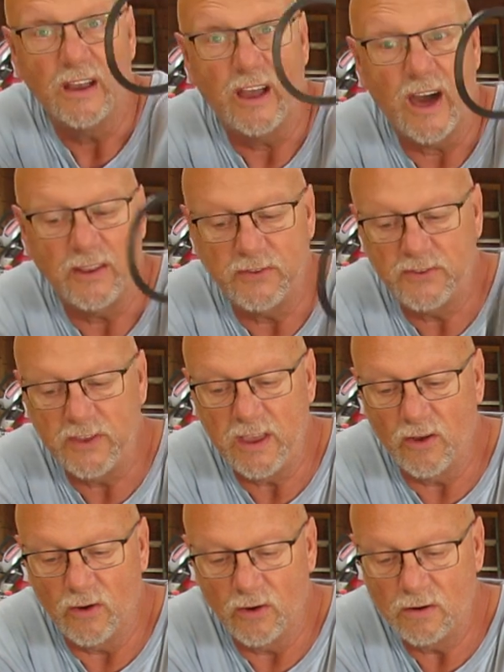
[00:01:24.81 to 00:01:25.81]
Got a
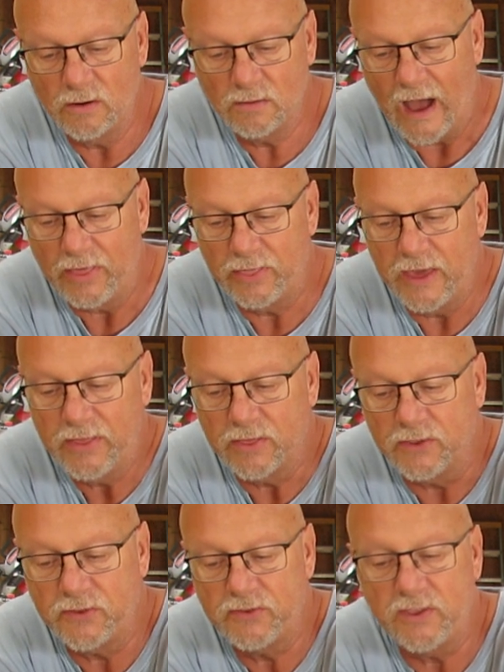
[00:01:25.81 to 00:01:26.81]
seal, I think
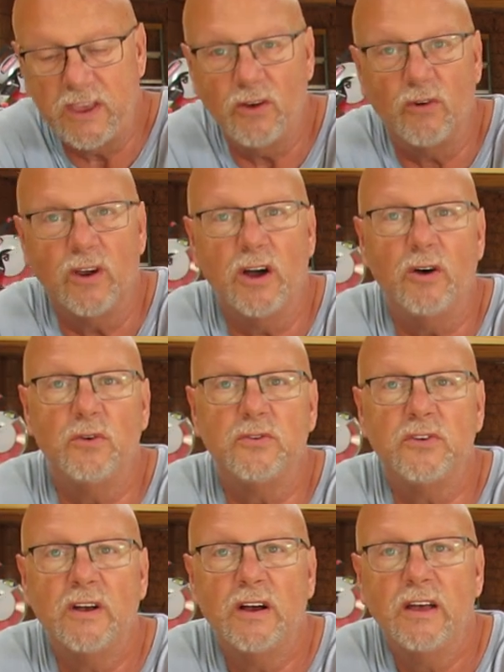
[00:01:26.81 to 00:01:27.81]
the seal
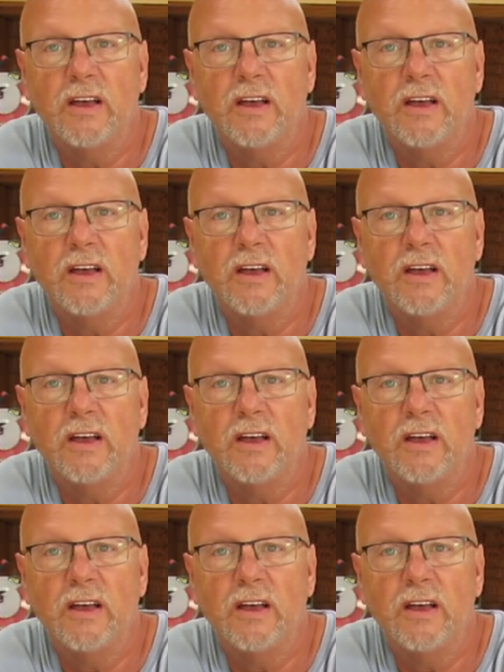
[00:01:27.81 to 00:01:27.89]
goes